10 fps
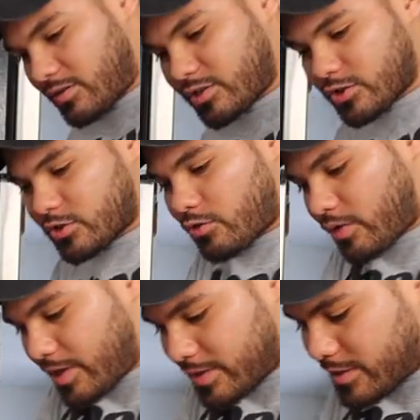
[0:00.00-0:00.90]
it's just
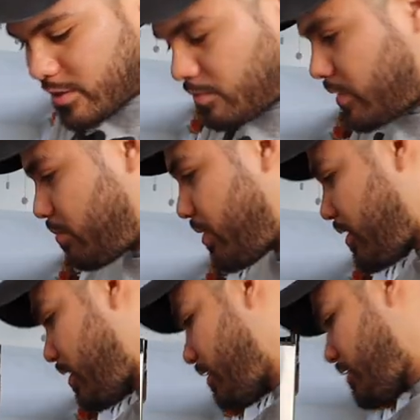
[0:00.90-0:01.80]
crazy to me
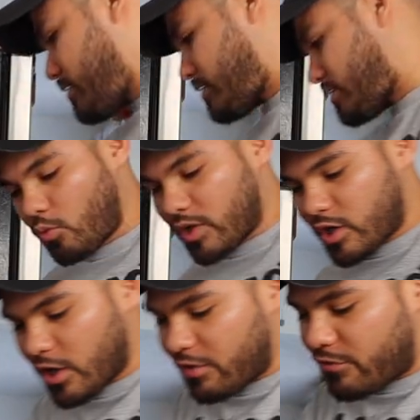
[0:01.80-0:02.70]
because we
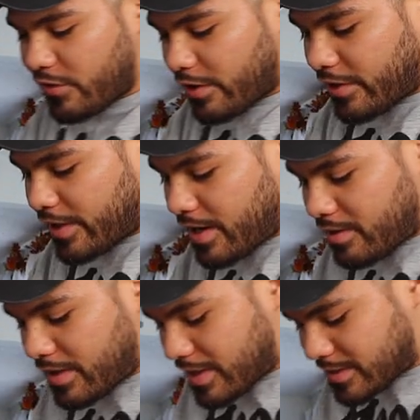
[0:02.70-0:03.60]
couldn't figure it
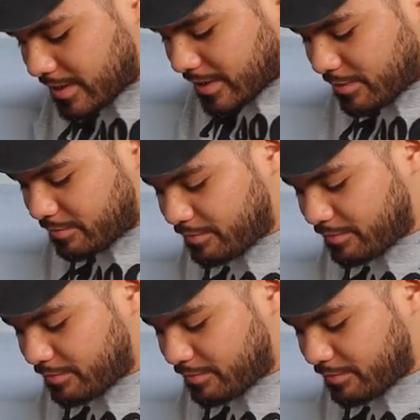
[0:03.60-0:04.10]
out last time.